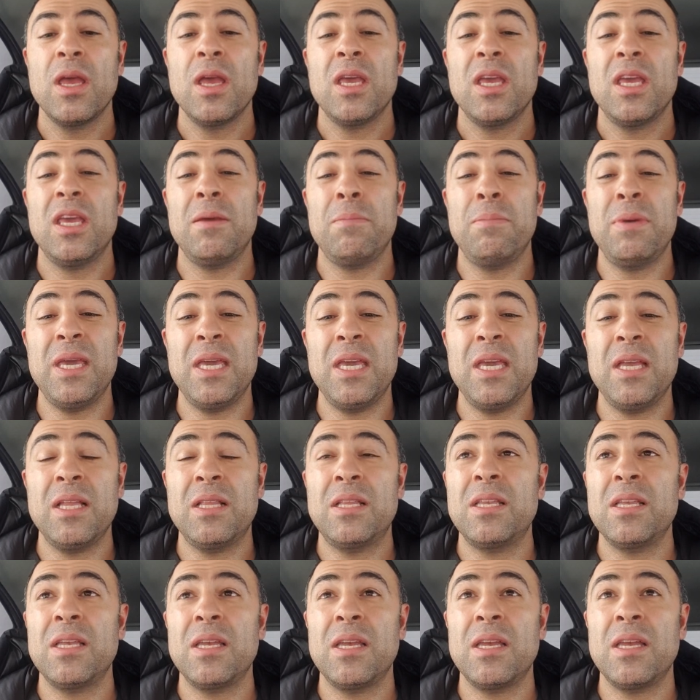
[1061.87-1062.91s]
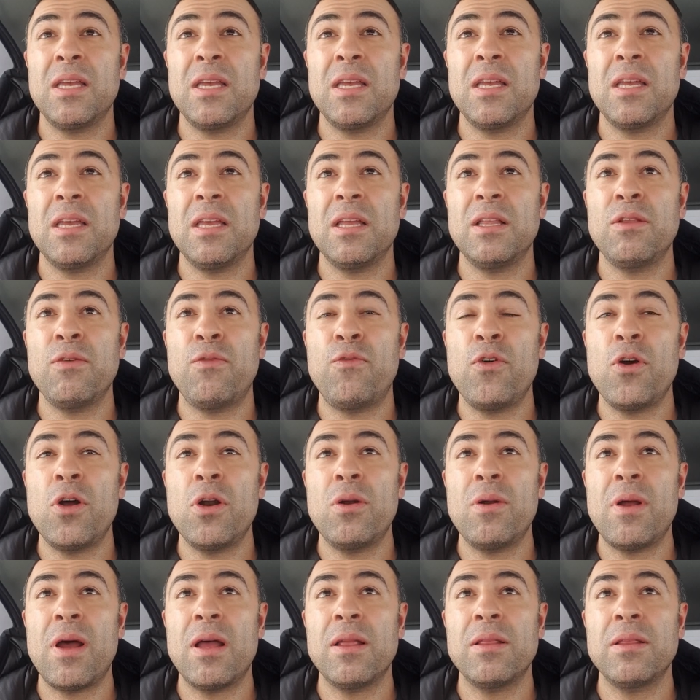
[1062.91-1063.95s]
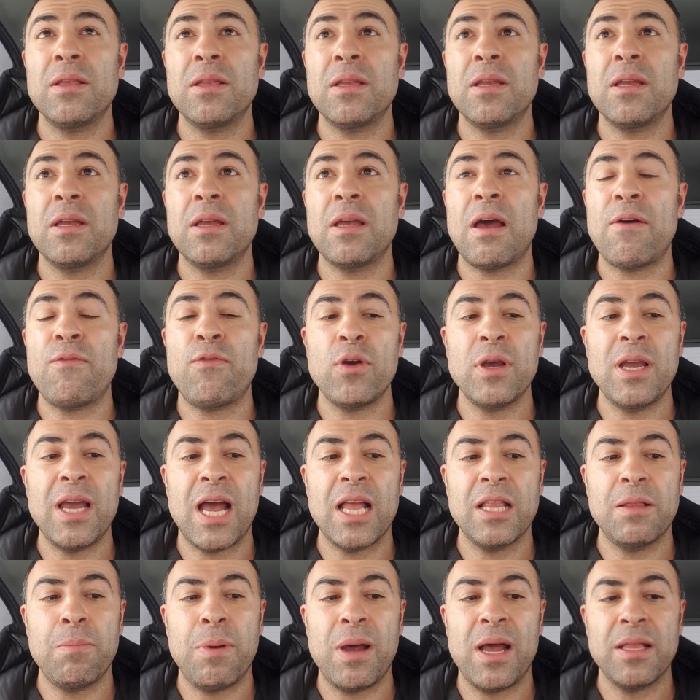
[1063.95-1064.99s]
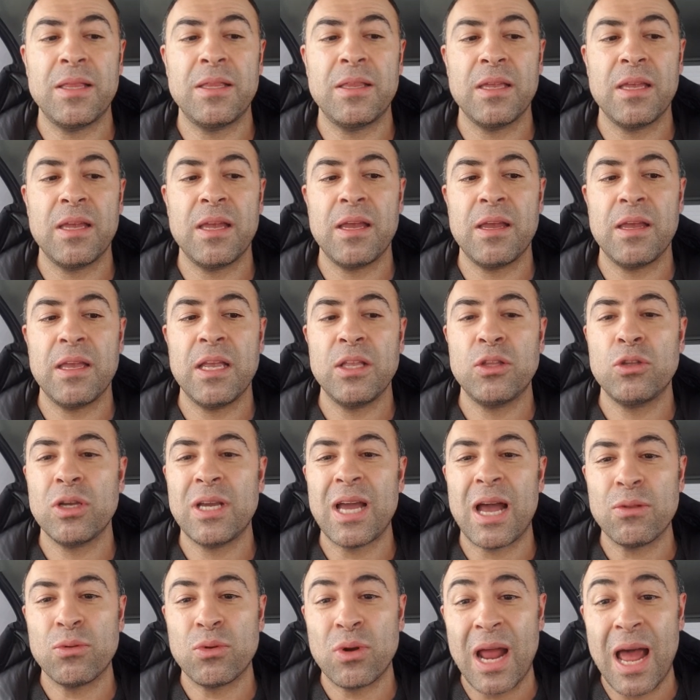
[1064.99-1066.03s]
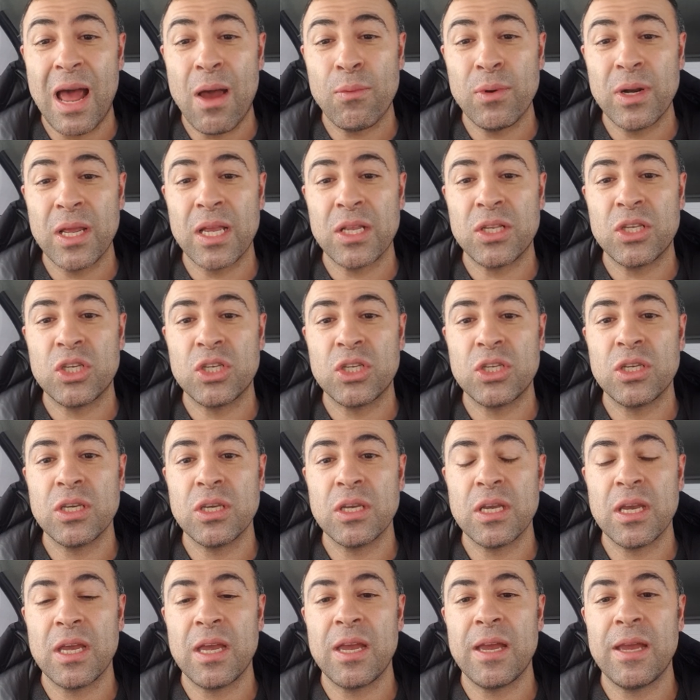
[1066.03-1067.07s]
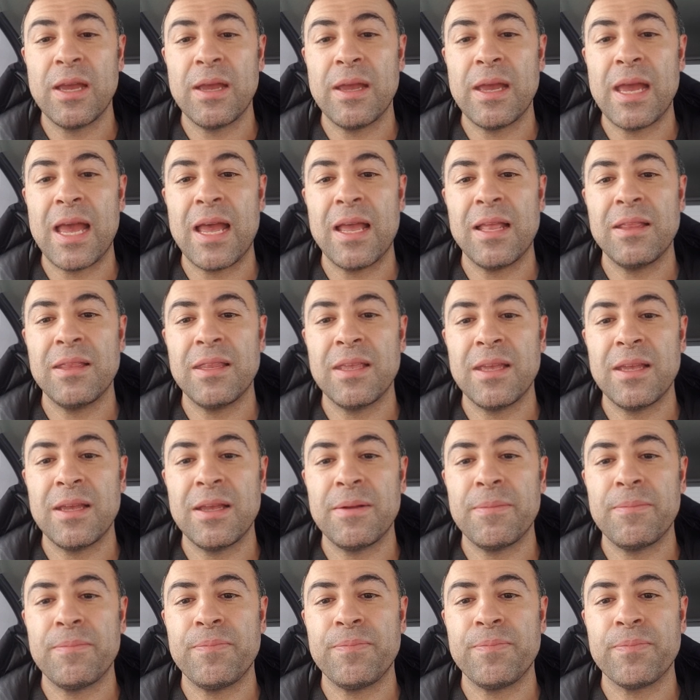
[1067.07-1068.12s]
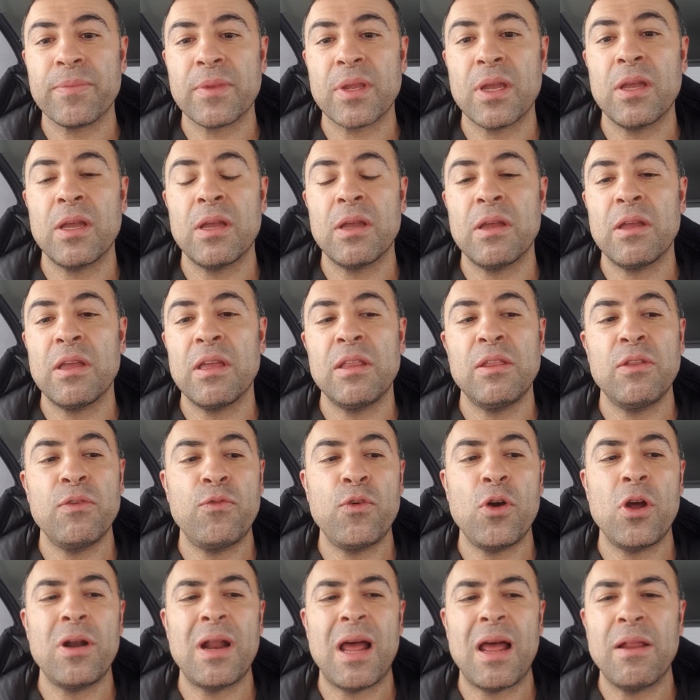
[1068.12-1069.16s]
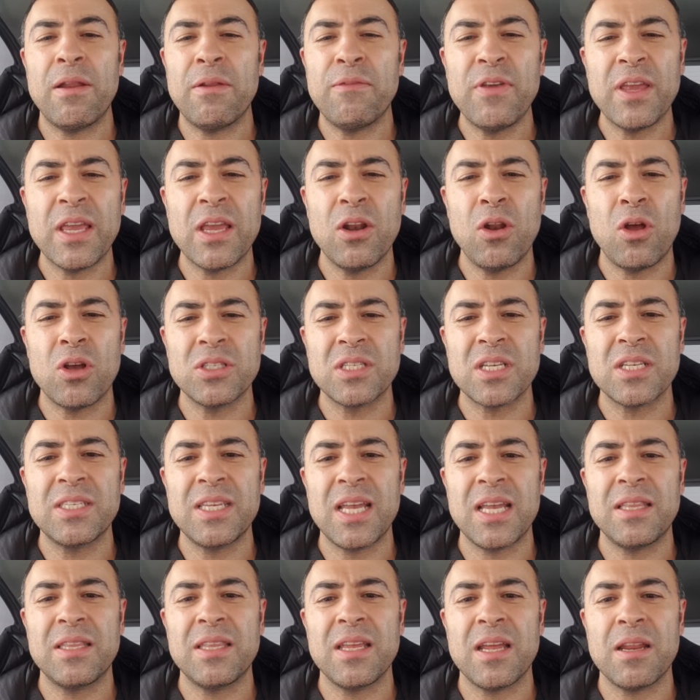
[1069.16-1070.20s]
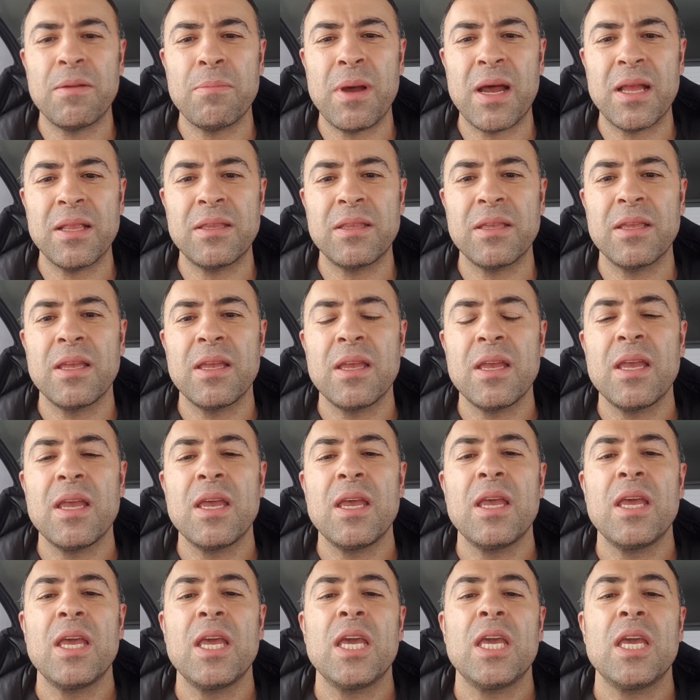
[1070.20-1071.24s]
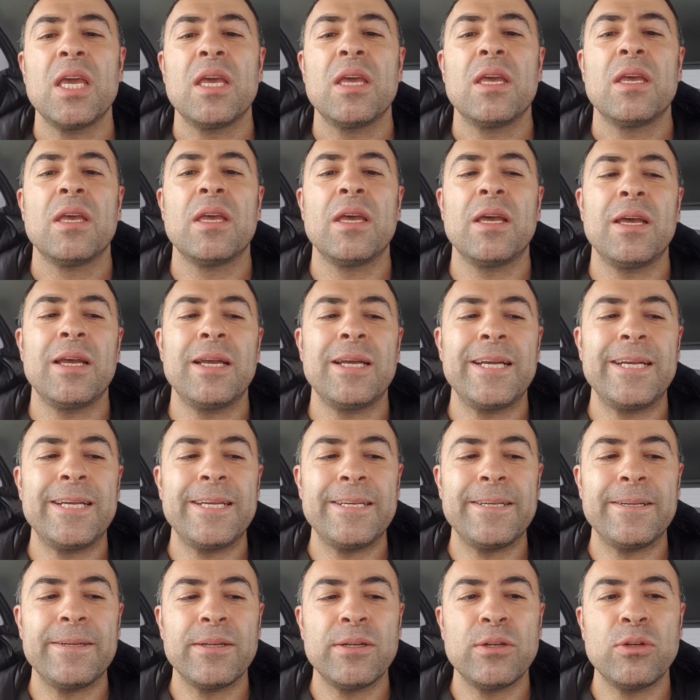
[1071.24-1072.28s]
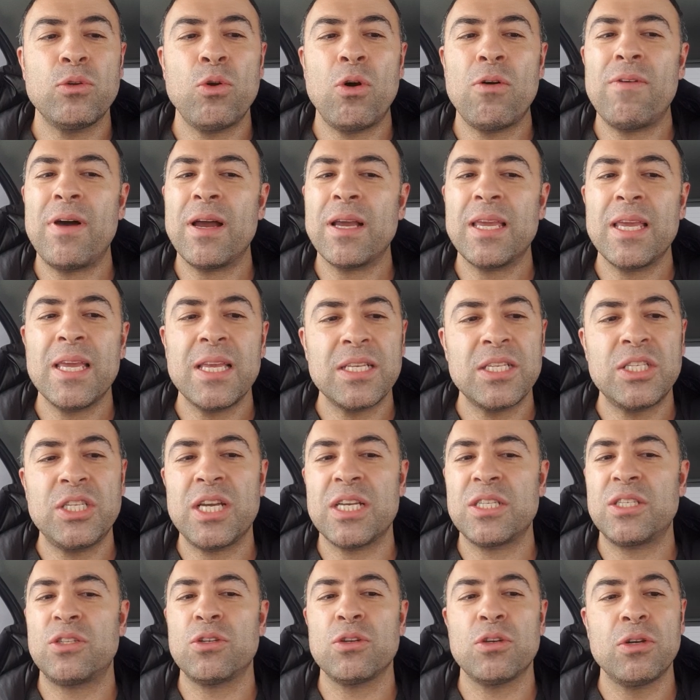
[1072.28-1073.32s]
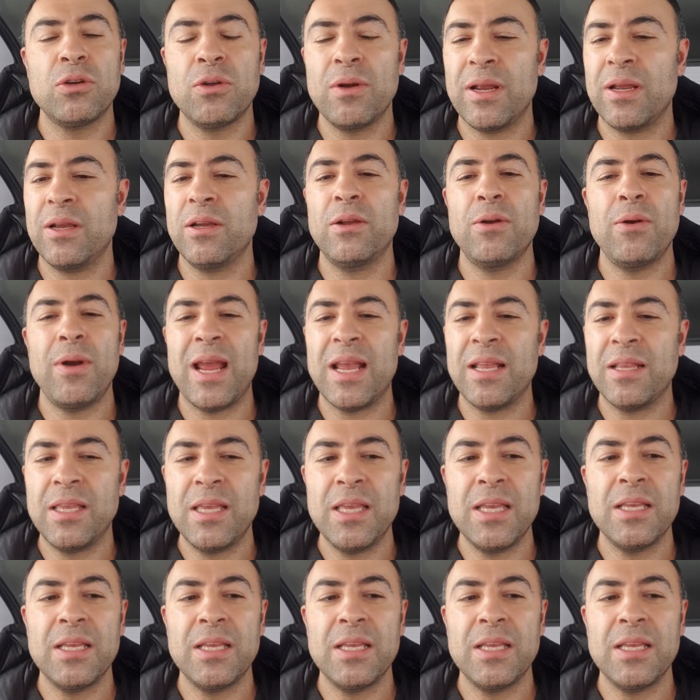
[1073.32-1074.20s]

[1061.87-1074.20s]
He beat in the third round, I forgot, but he took out Raonic, and in the third round, I think he lost a set there. But Novak, he's just so great.